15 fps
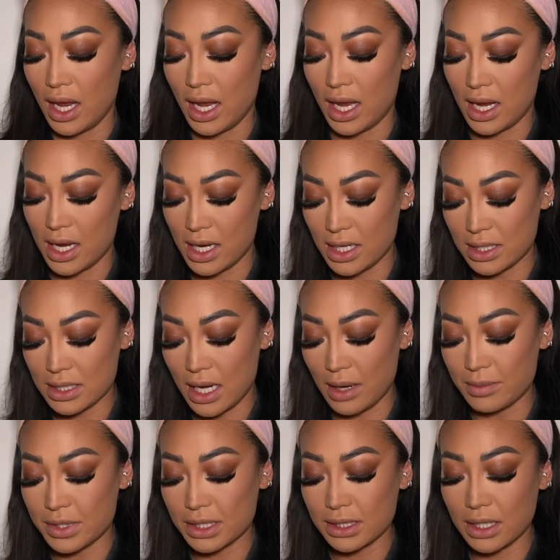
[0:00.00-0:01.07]
And
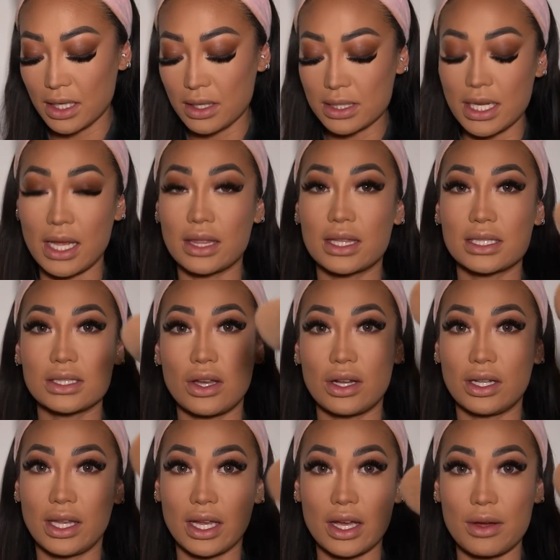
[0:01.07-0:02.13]
I'm just gonna take this
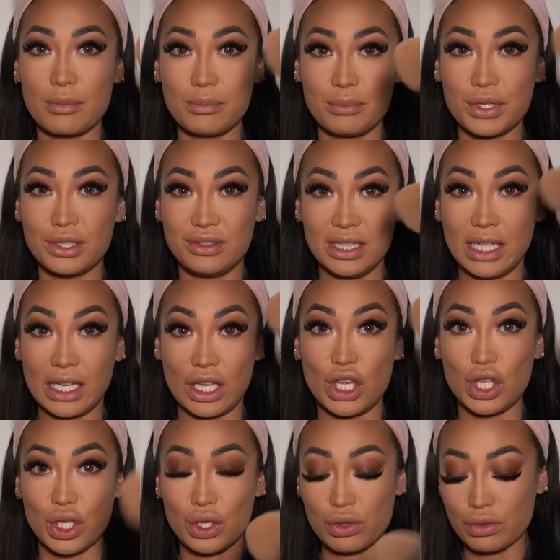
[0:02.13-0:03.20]
on like a like
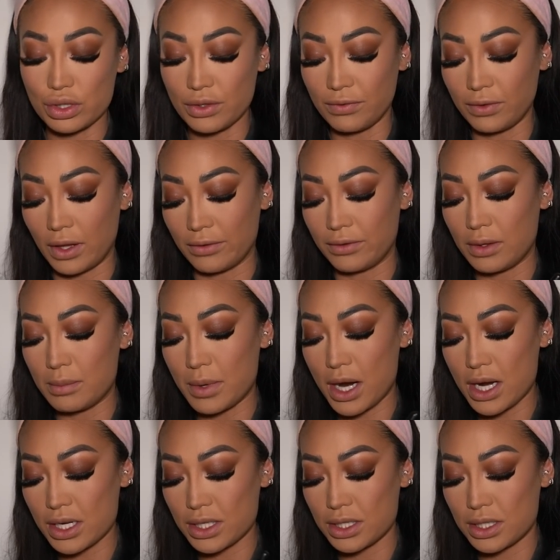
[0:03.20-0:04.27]
huge fluffy
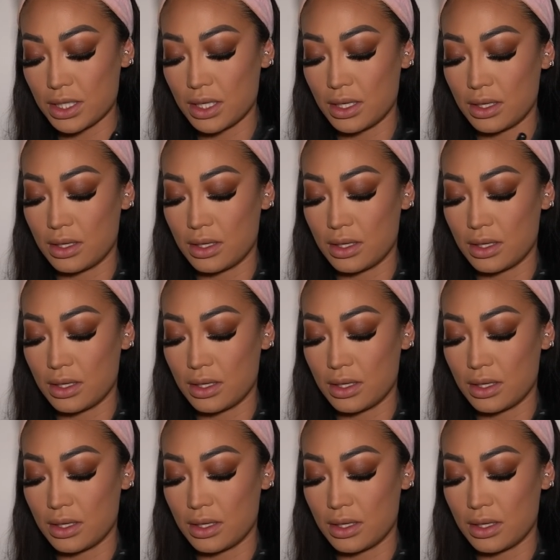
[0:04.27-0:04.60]
brush